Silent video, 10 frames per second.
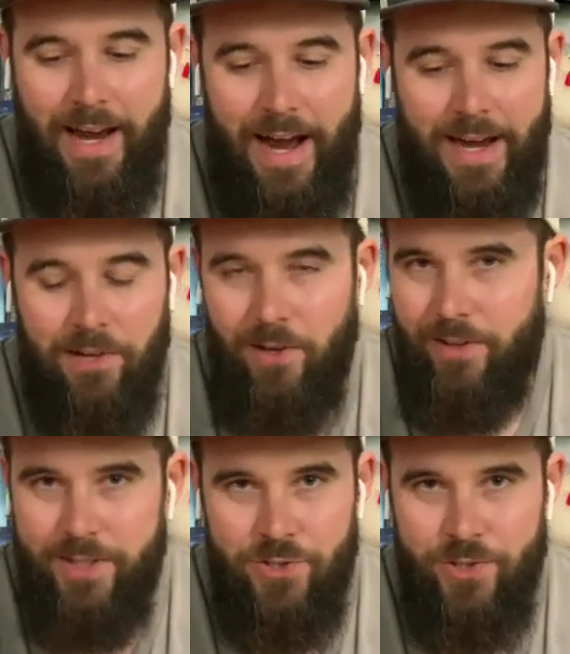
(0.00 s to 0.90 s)
I call
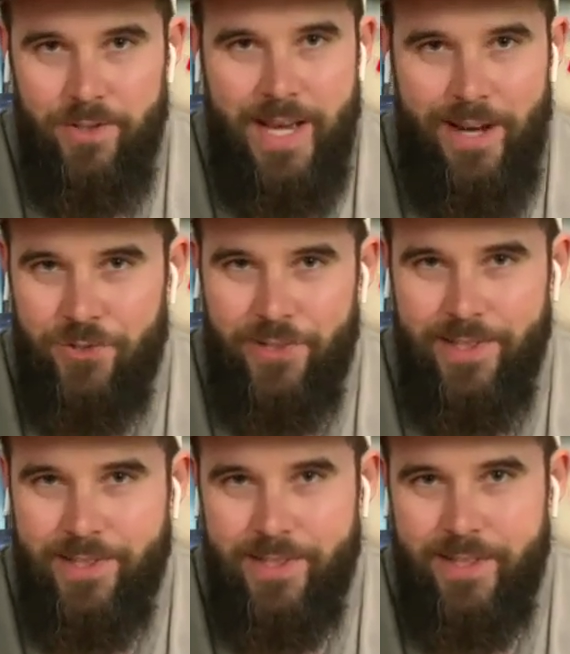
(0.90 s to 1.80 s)
these shoes
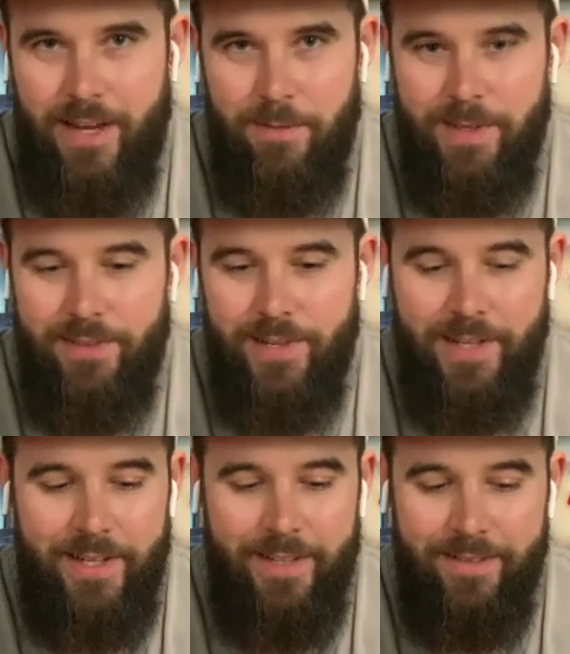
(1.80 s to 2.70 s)
Altras.
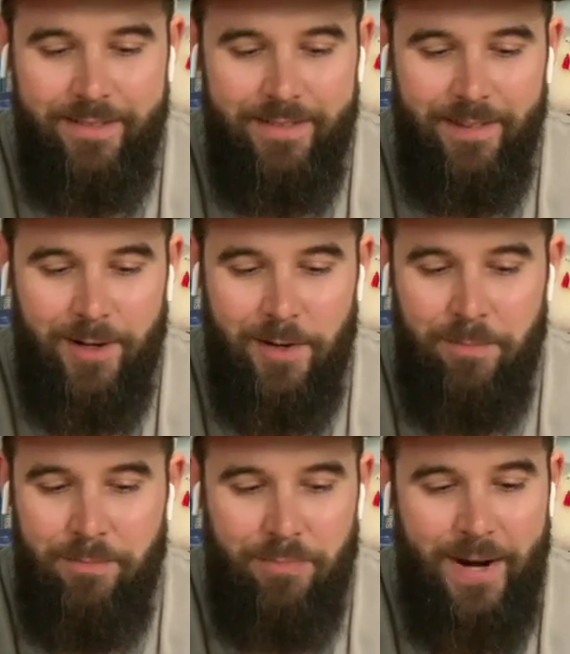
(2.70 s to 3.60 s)
They
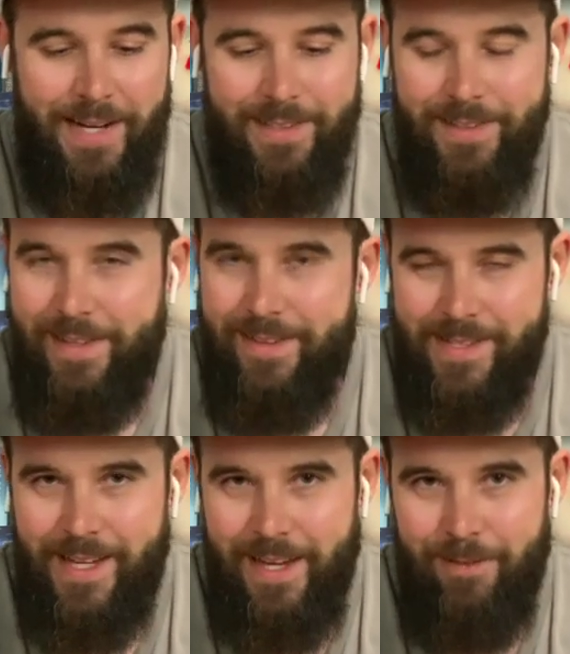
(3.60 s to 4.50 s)
are practically the
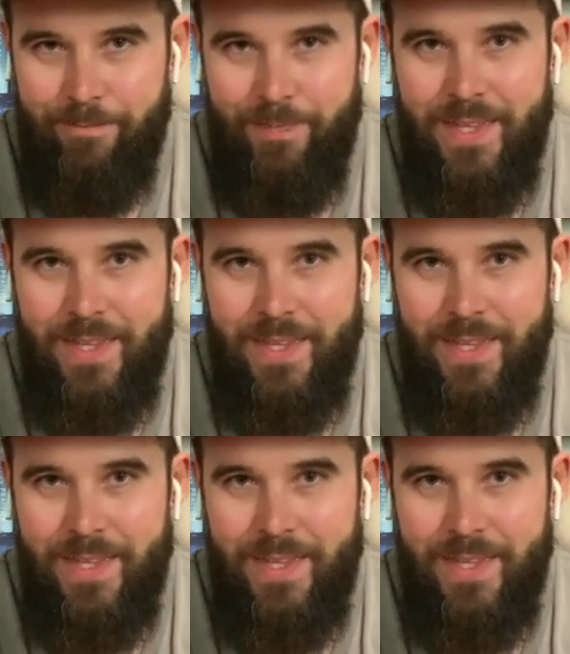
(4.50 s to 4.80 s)
same.